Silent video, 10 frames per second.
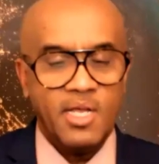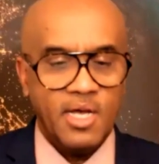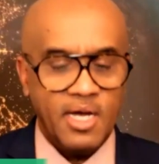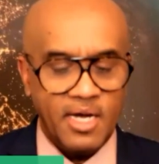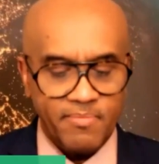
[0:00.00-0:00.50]

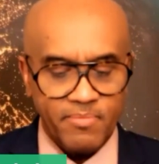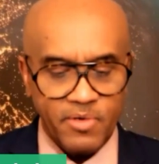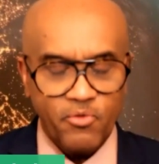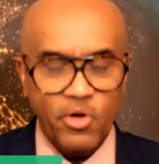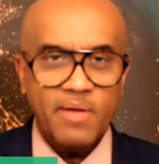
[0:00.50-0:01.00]
If
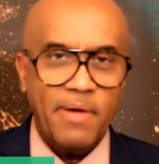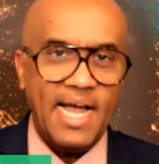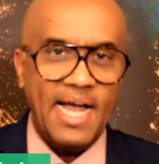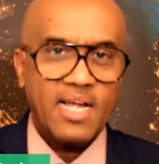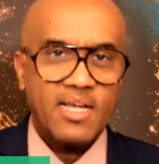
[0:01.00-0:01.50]
we
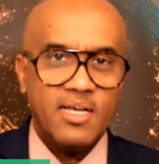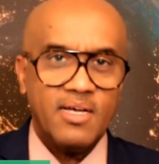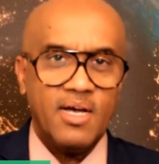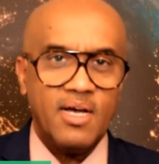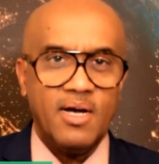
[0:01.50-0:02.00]
unpack
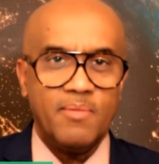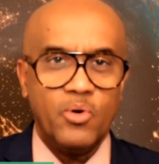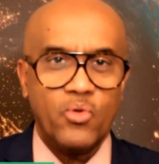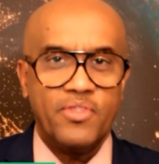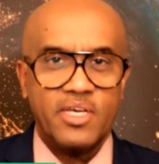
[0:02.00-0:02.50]

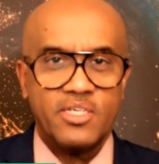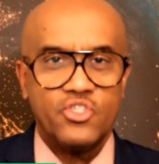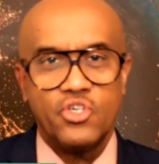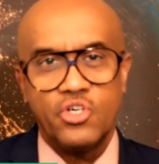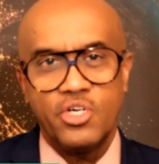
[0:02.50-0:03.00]
both the
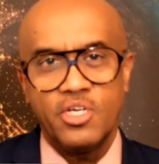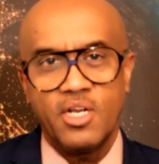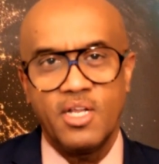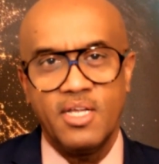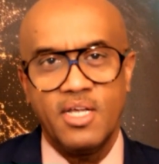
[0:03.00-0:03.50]

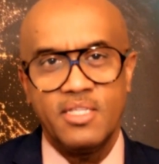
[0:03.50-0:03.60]
external and the